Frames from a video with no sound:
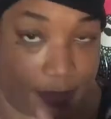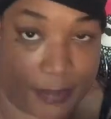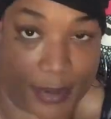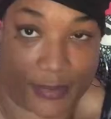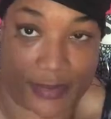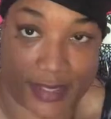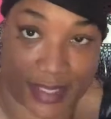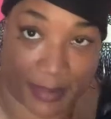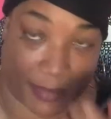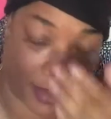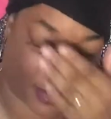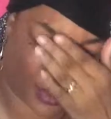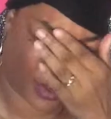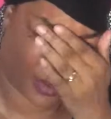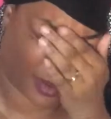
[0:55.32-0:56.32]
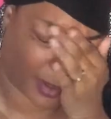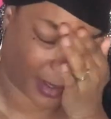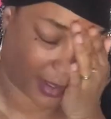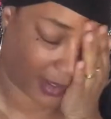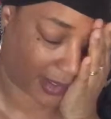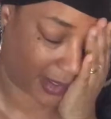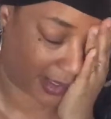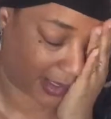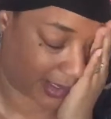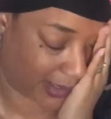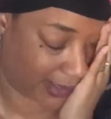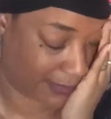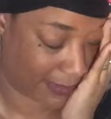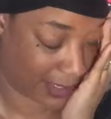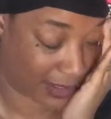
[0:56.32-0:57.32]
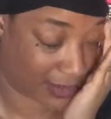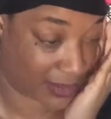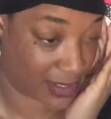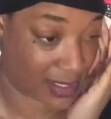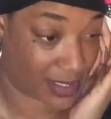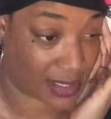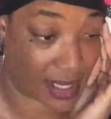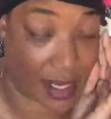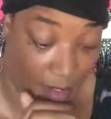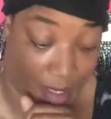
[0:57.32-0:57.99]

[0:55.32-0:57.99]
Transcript: bothers them as well. Oh goodness,